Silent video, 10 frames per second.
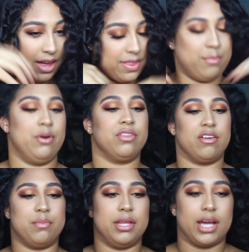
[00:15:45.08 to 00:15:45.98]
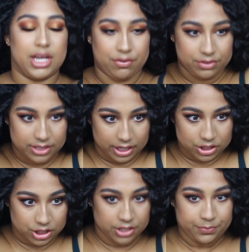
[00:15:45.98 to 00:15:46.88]
how they both give me like a different
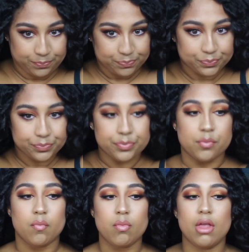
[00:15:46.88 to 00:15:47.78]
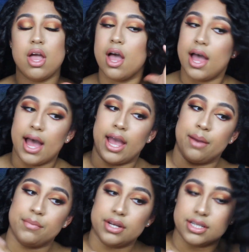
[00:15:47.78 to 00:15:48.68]
texture. I
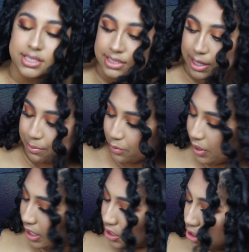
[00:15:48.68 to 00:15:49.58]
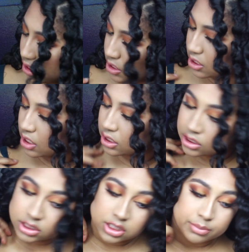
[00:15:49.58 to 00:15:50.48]
am gonna separate just a
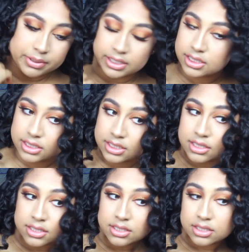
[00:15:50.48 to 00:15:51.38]
little bit